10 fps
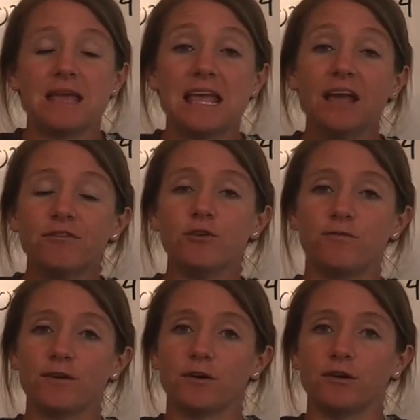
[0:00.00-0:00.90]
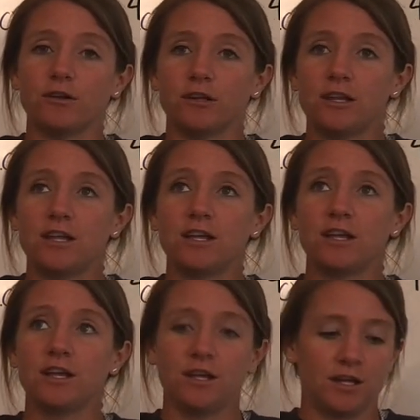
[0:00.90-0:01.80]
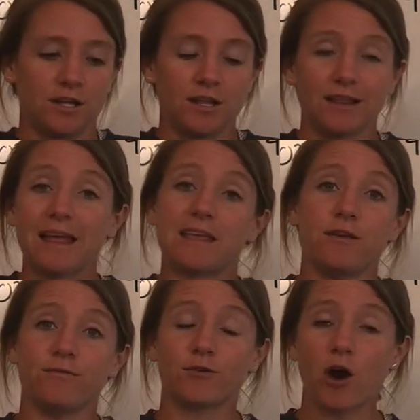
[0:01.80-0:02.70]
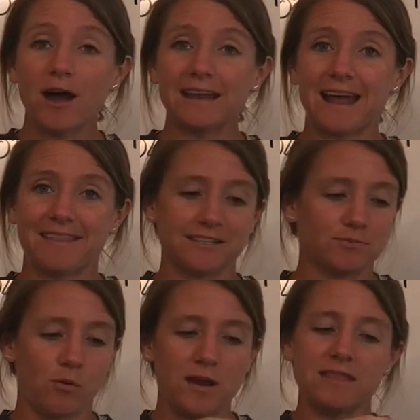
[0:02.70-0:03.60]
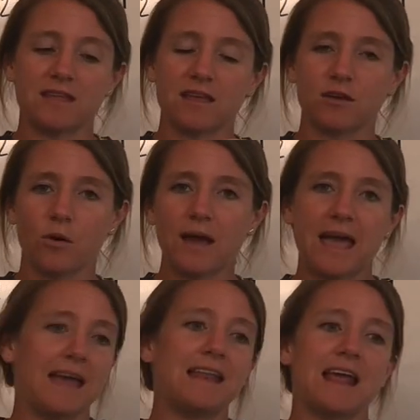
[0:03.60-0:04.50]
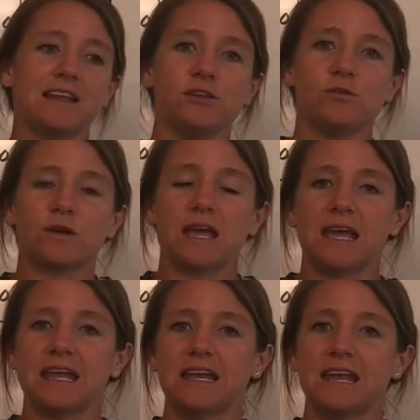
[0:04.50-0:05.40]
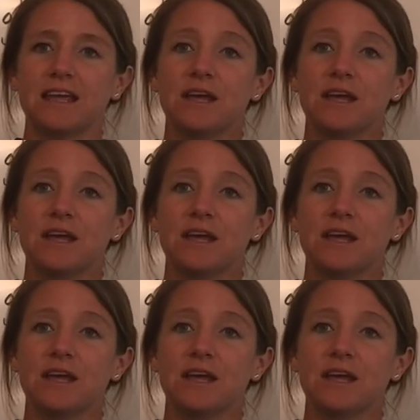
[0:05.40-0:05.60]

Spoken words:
If you feel like you've got it at this point, then go ahead and you can